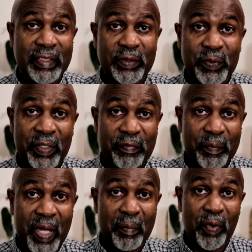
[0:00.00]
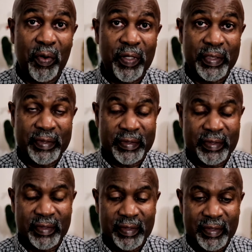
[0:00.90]
It's really for my
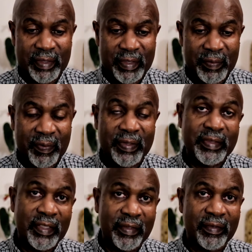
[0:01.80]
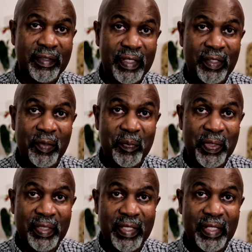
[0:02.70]
boys because, you know, they
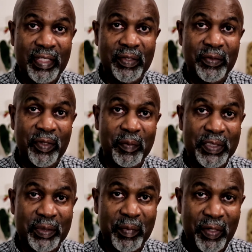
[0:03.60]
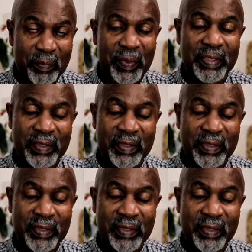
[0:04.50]
complain that they don't know much about me.